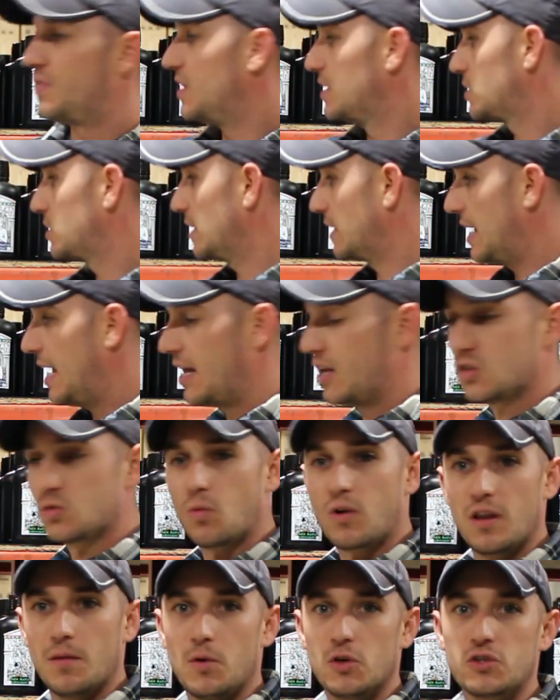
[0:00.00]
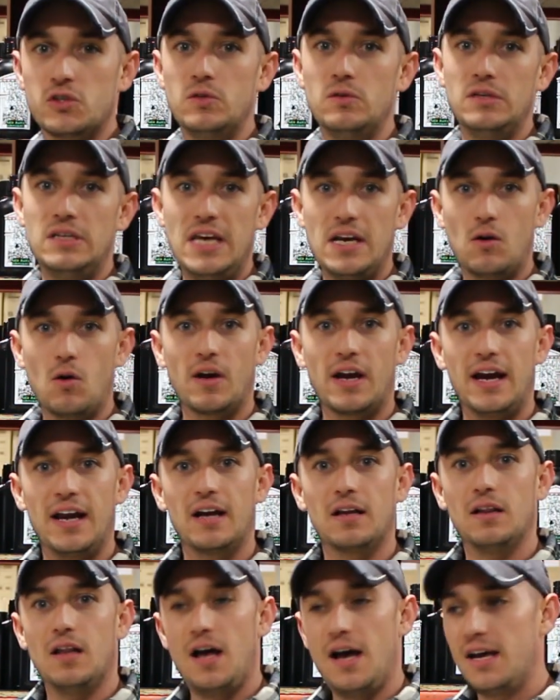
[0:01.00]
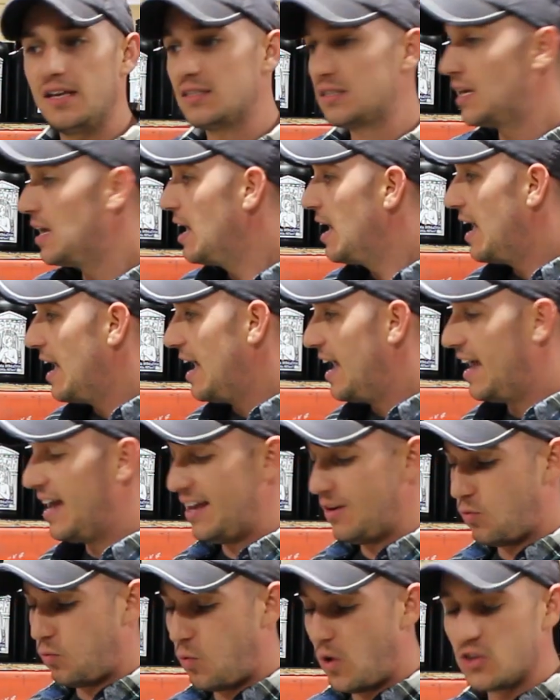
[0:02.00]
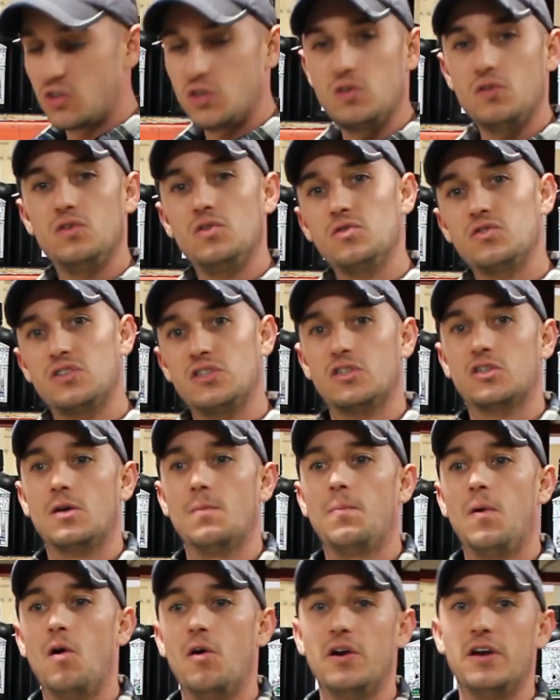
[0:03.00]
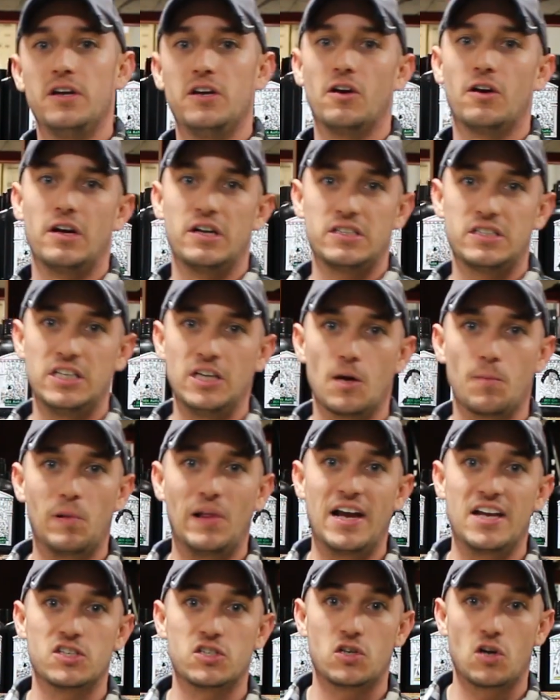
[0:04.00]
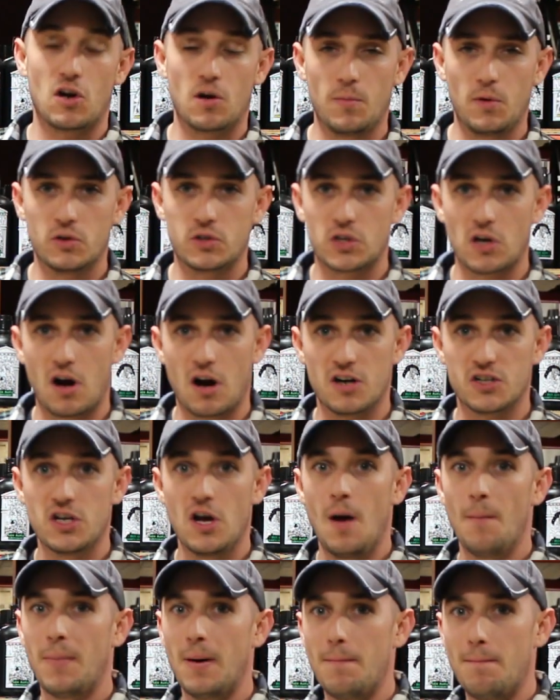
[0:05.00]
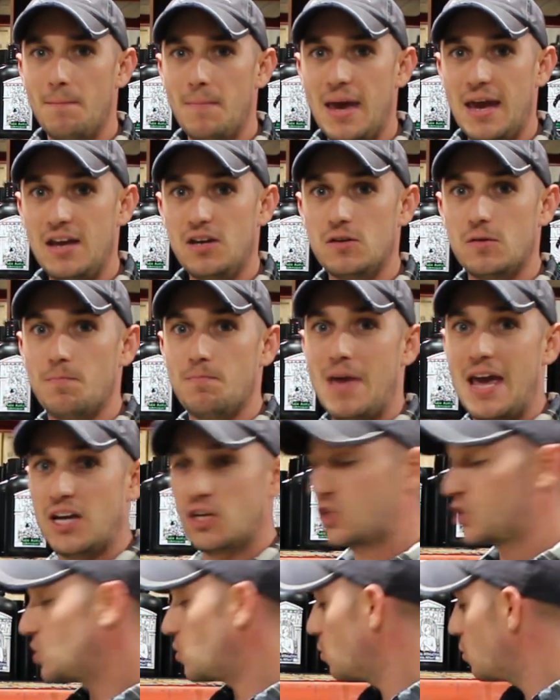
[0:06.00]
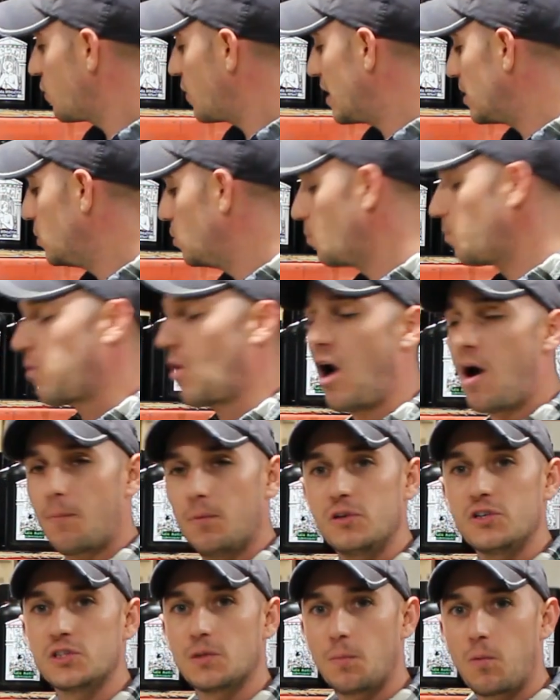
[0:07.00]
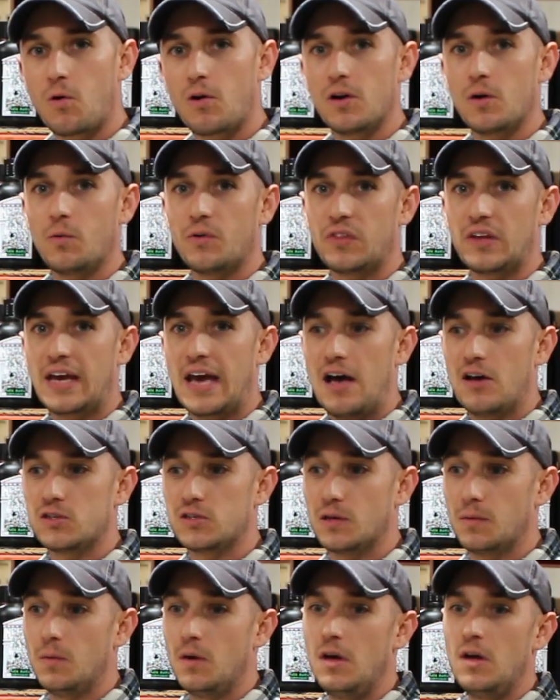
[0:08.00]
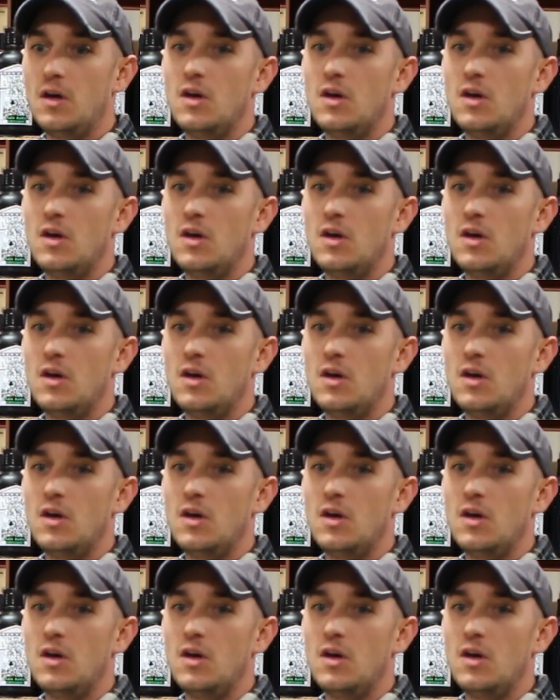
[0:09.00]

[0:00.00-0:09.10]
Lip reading: This, again, is one of the most unique organic lines, and once you use this component, you're going to see your plants turbocharge, but make sure that you properly support it with the calcium.